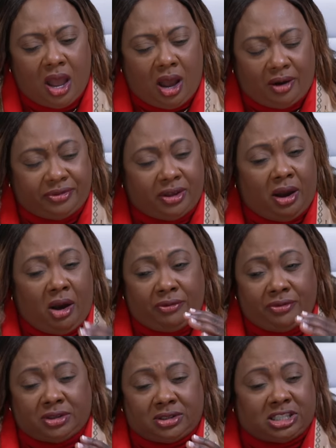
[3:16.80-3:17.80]
of
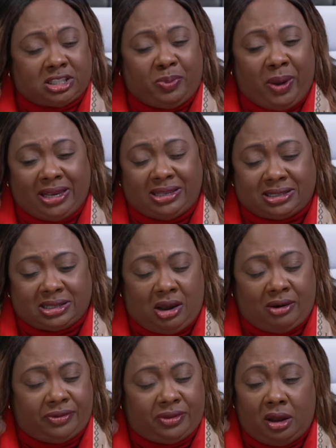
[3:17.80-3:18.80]
the space
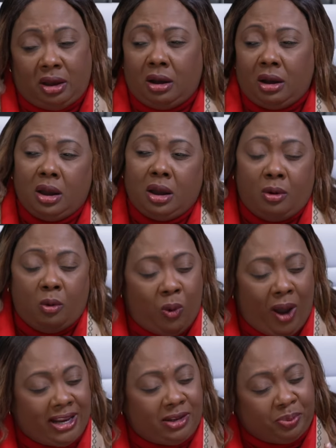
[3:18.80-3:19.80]
of the
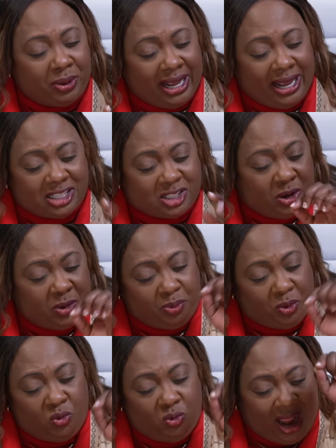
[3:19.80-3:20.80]
white plains with
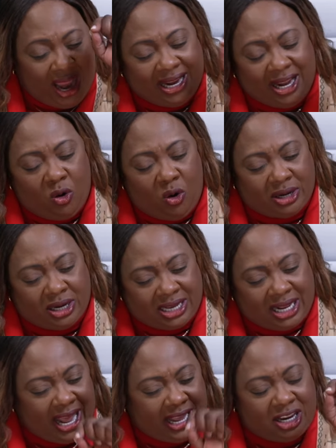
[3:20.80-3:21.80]
blue writing on it that
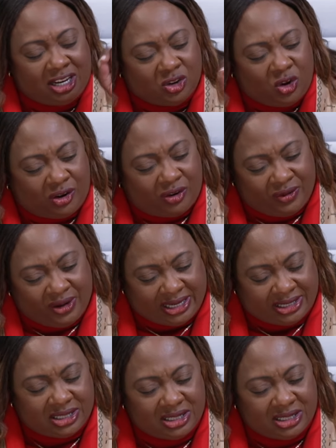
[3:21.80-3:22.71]
I could not read.